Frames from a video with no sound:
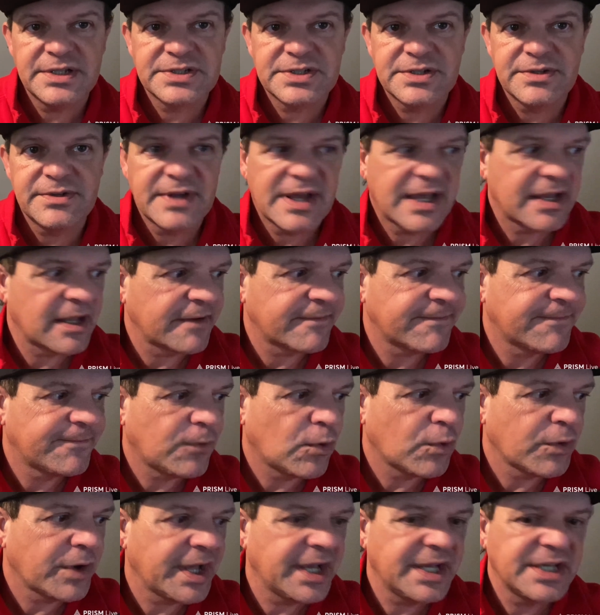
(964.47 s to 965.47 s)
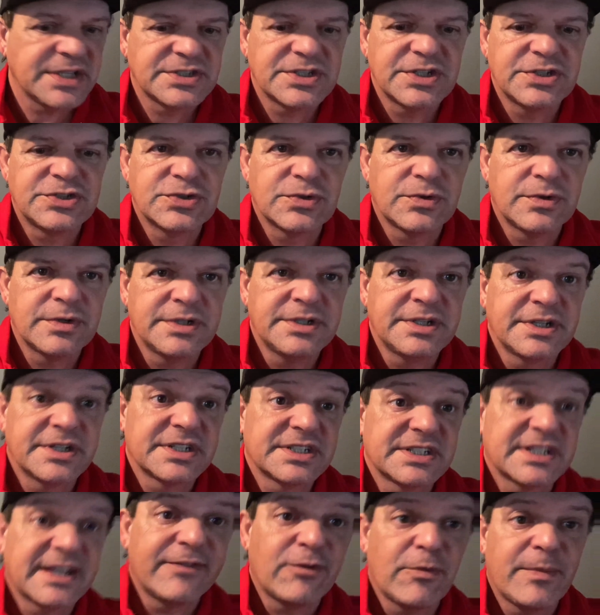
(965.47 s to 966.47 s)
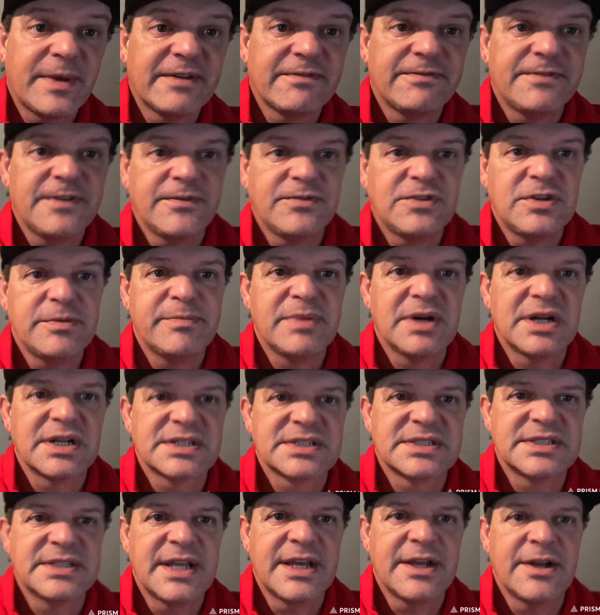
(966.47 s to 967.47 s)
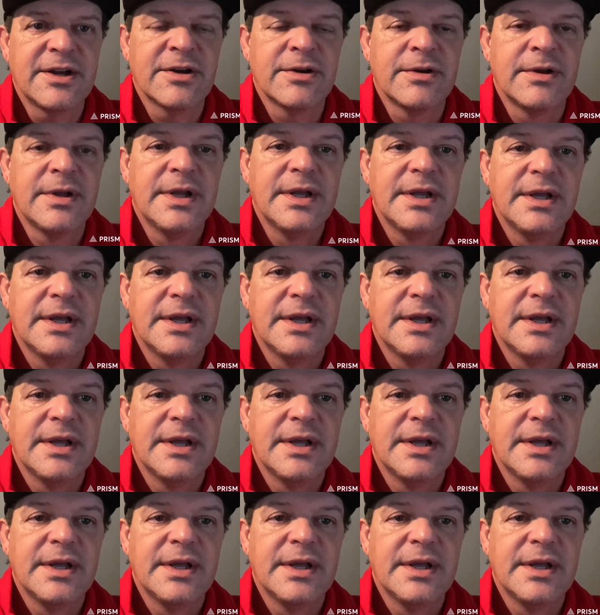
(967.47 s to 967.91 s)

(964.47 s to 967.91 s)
So you got like 4 days to join. You're going to save about $50 there.